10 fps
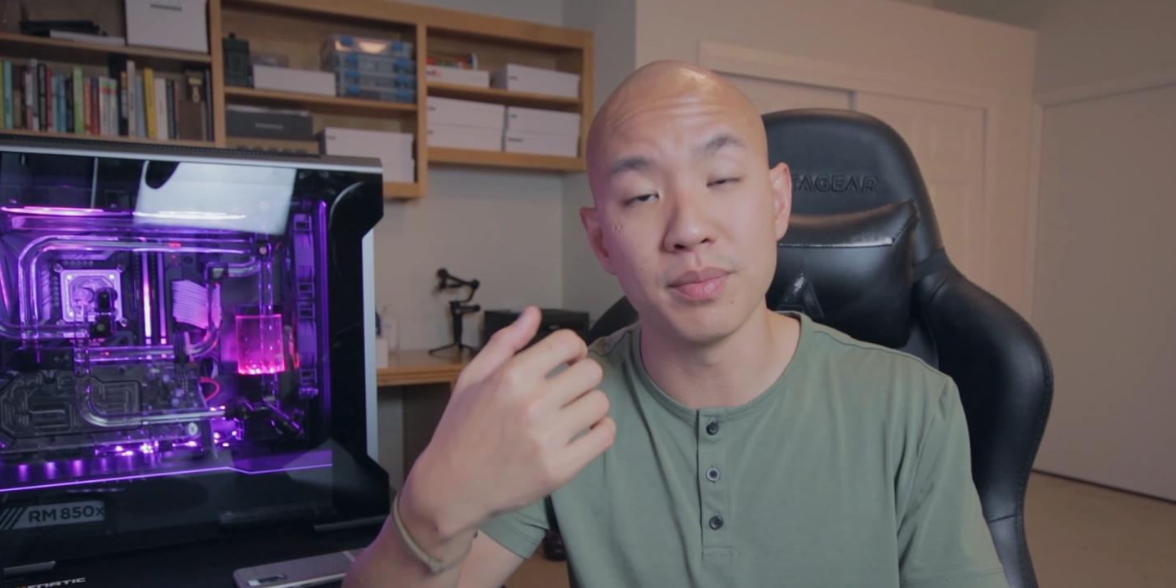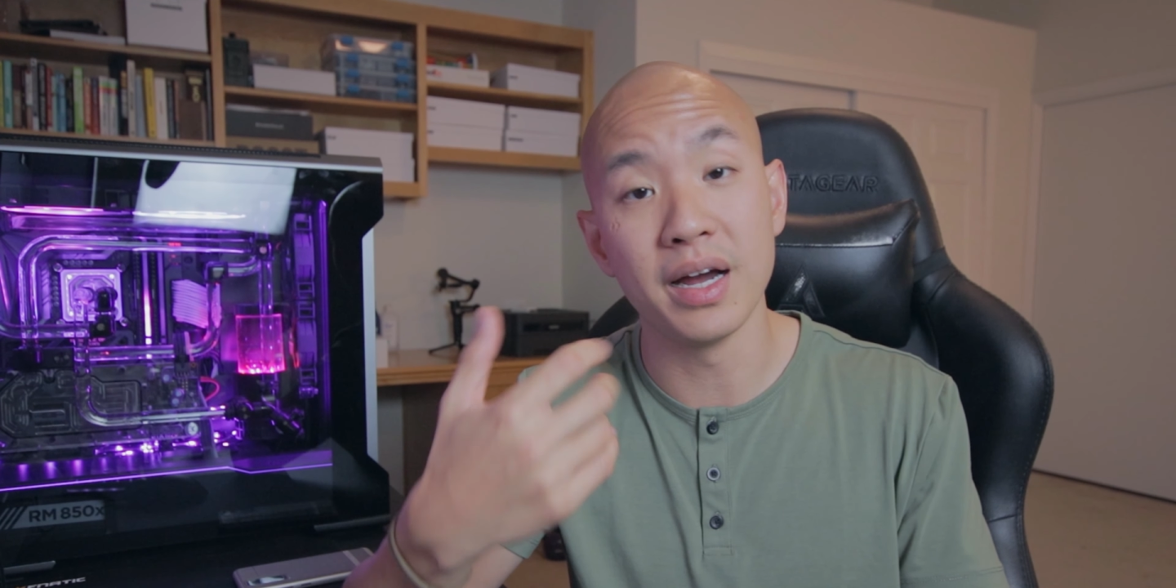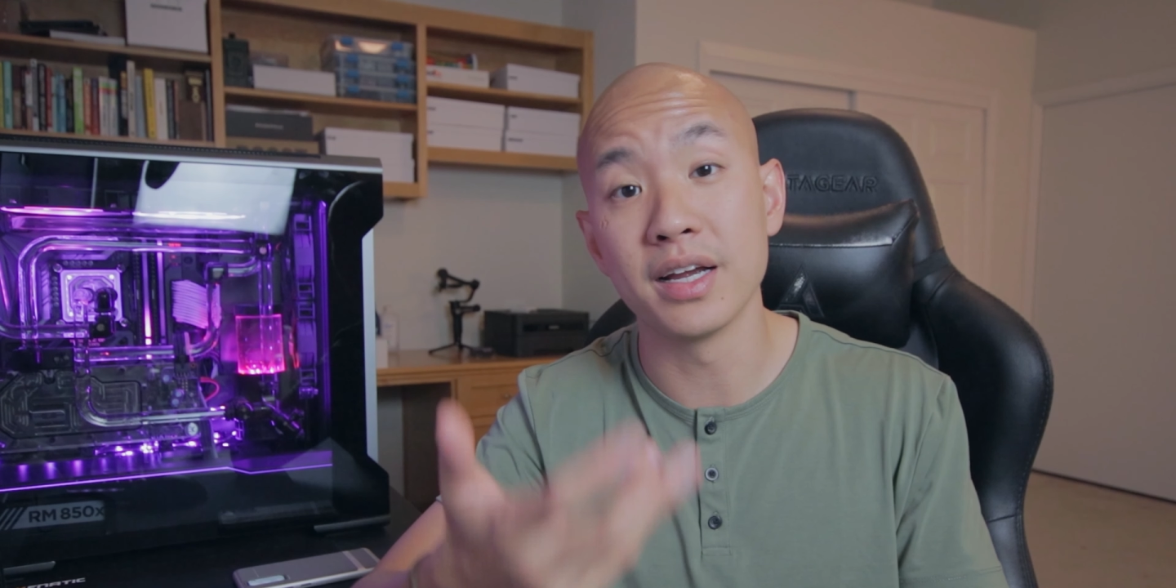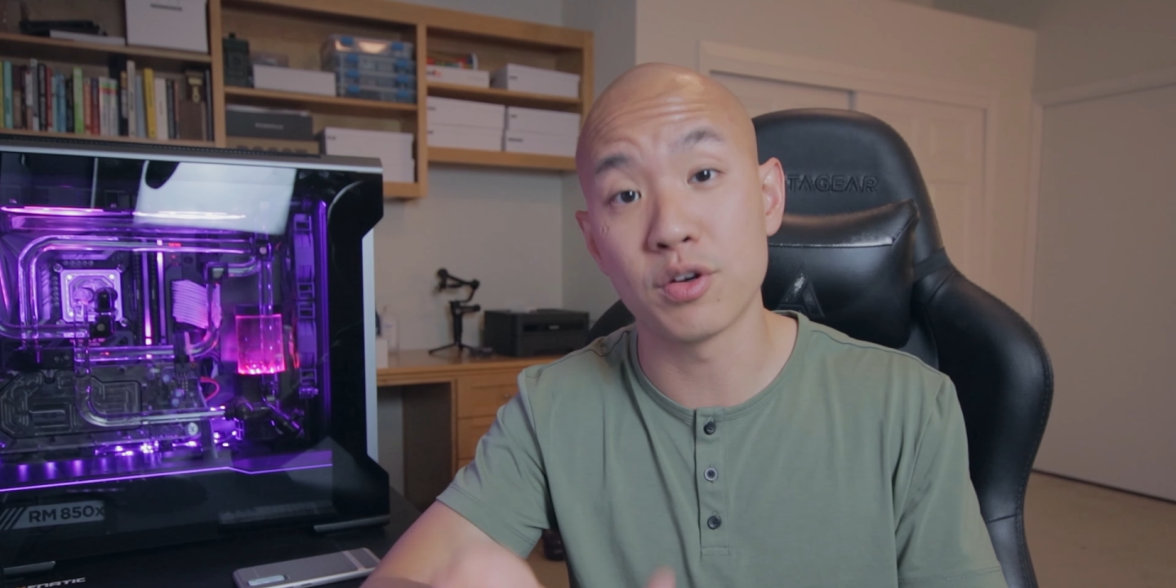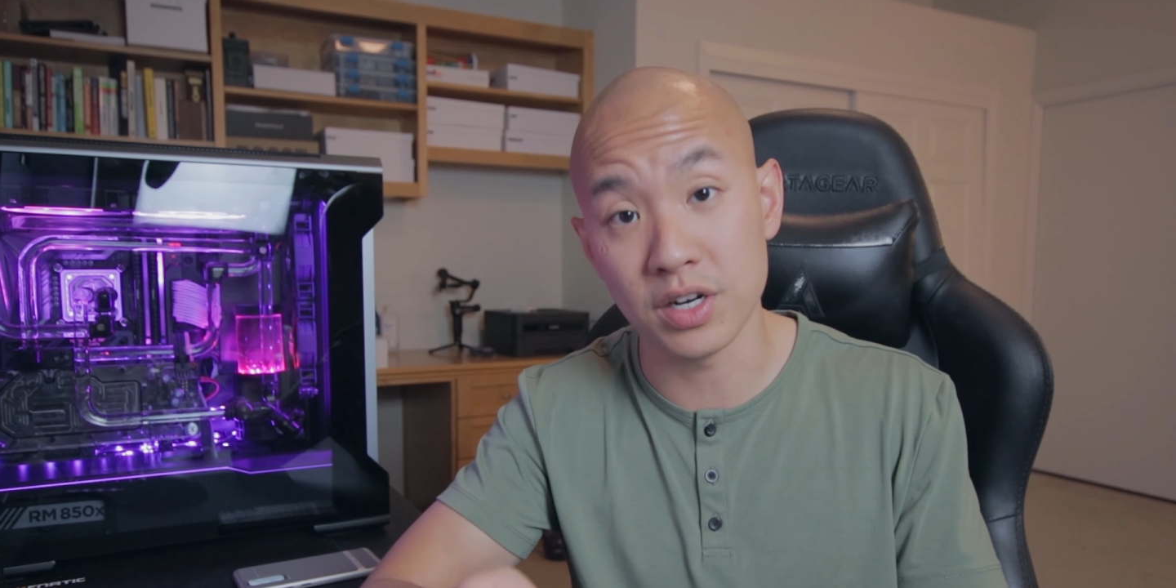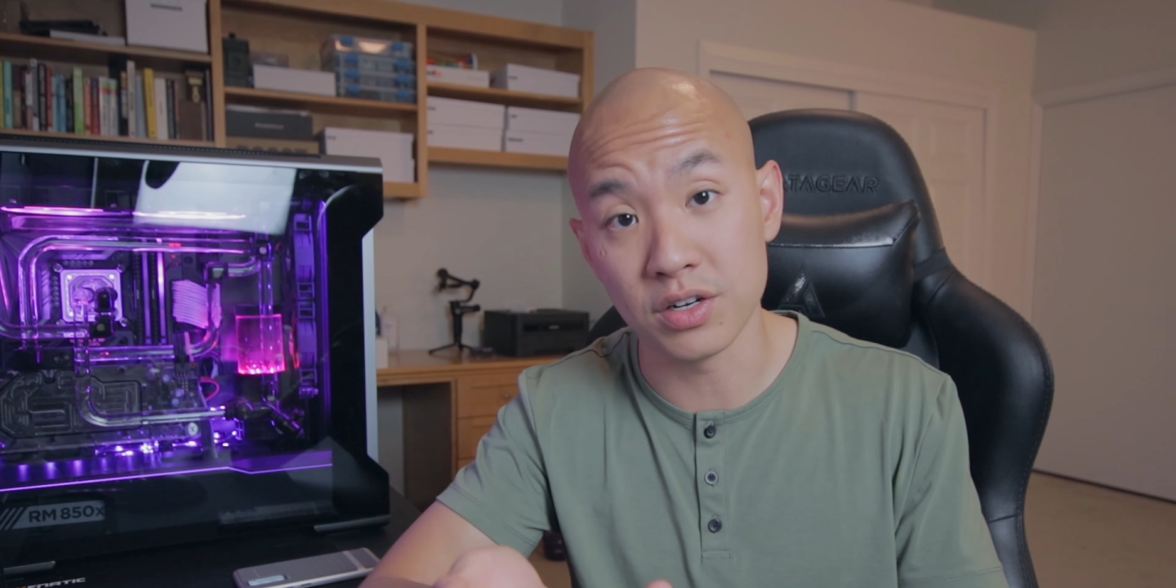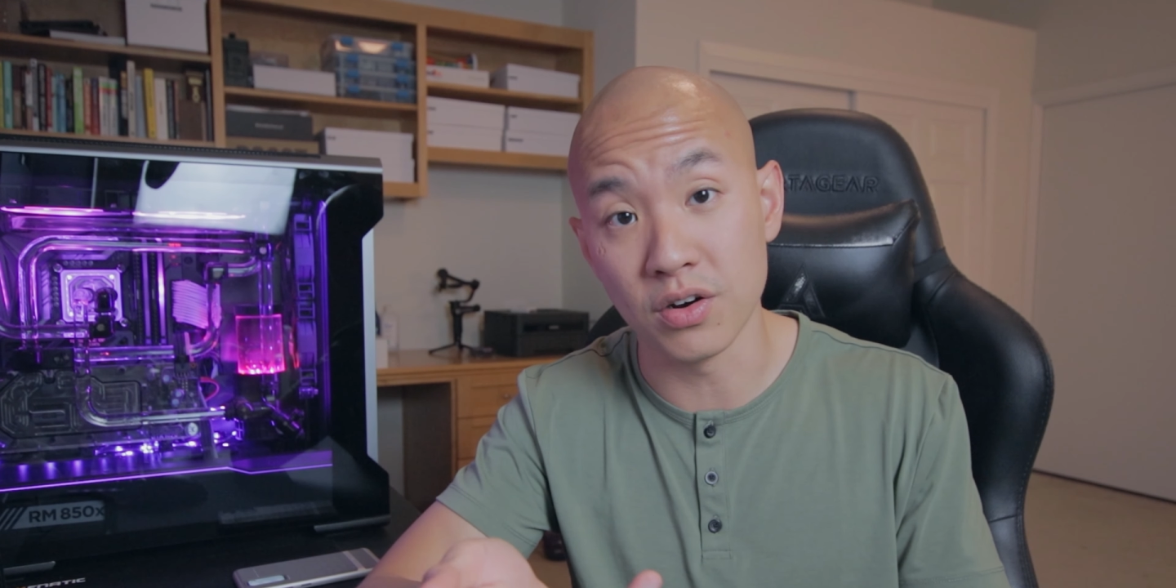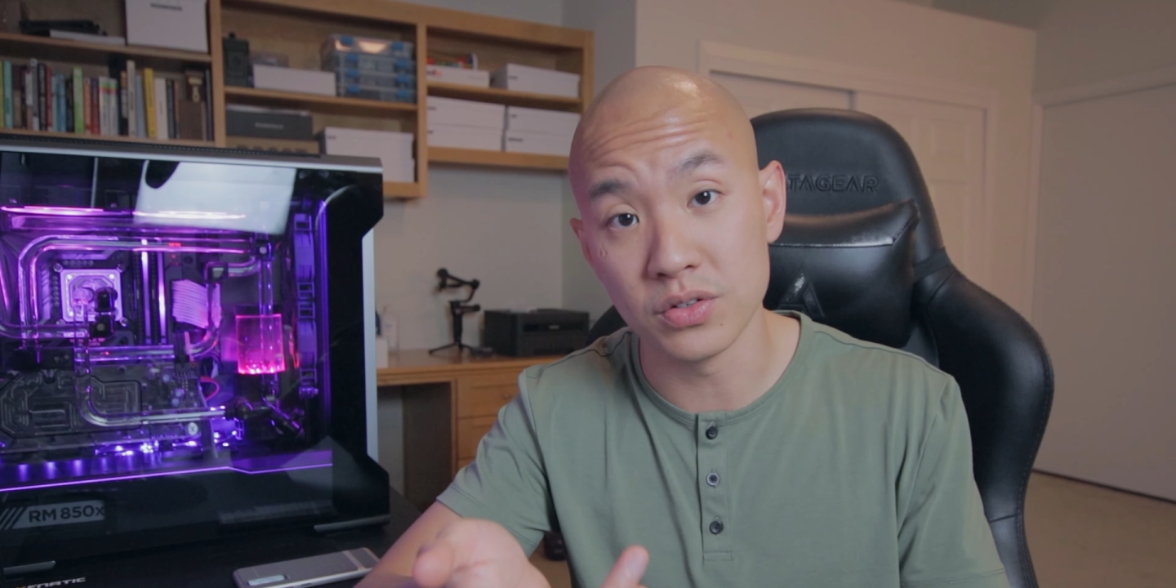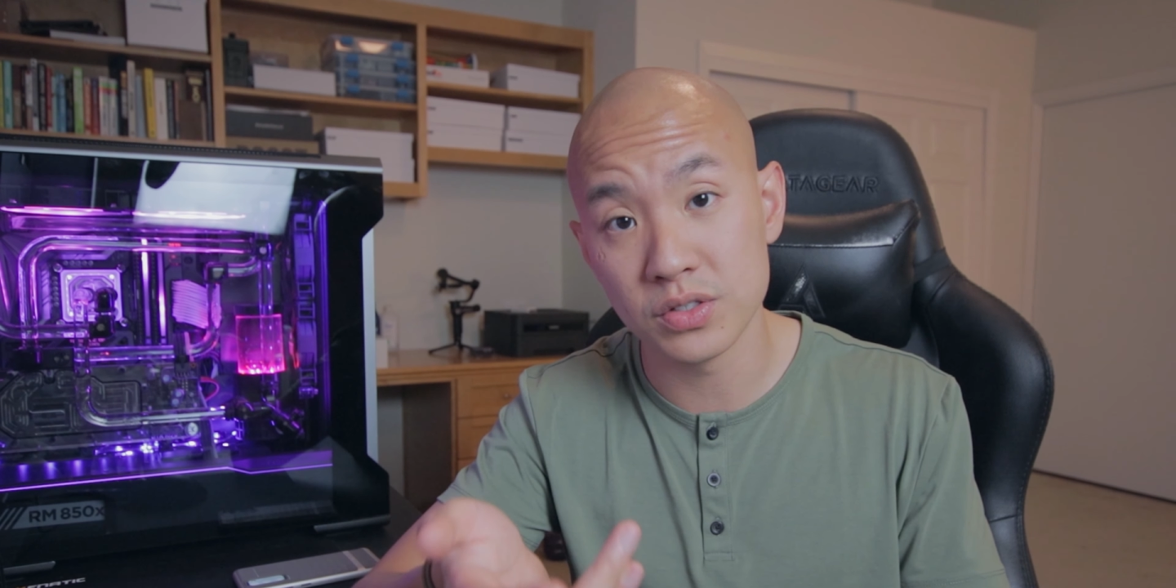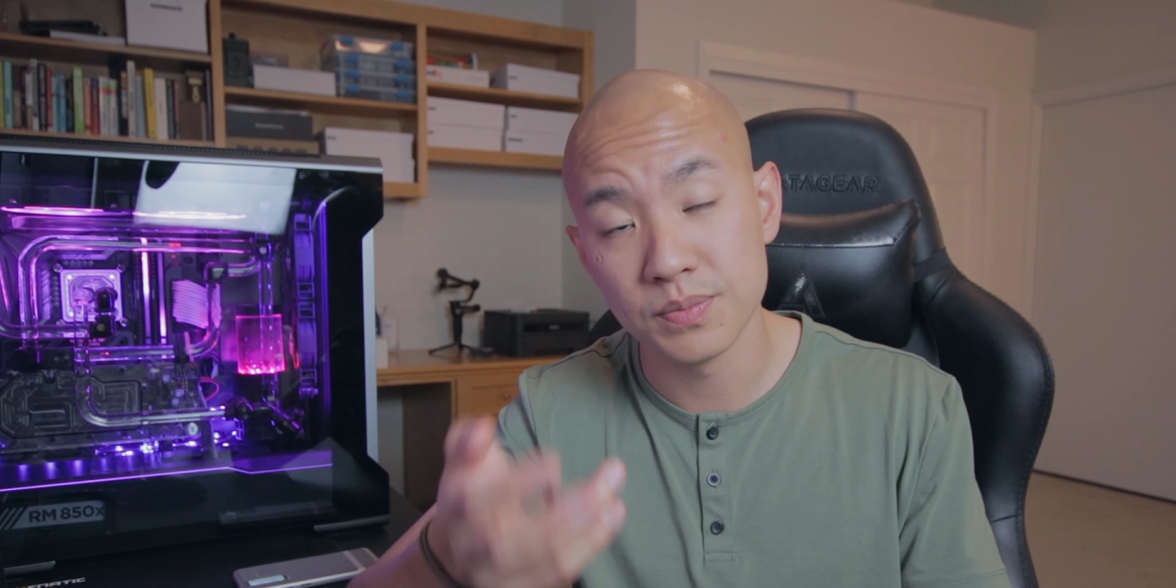my credit
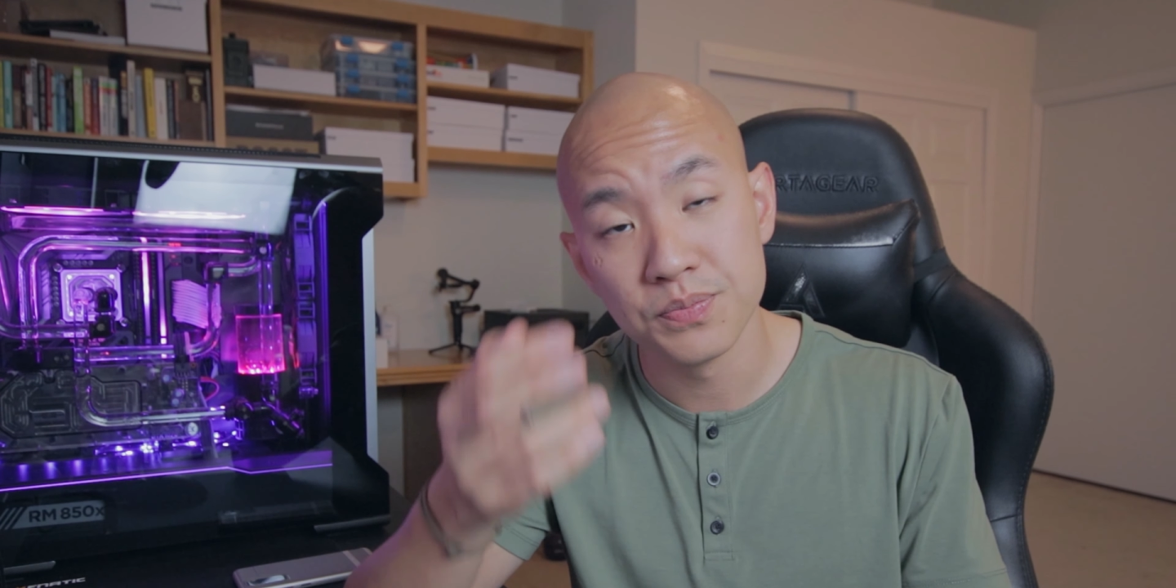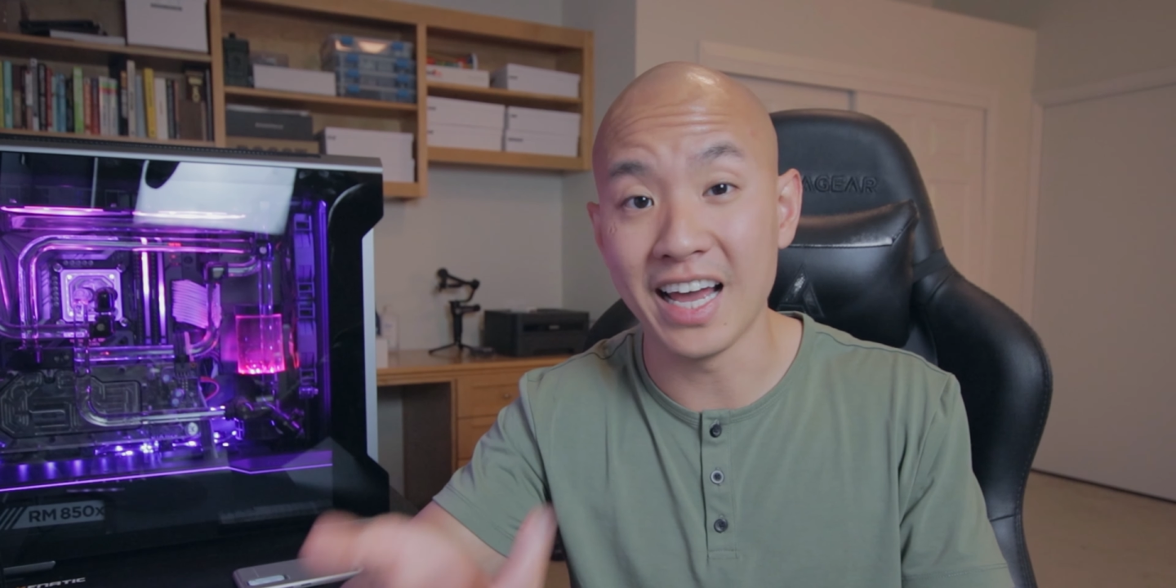cards,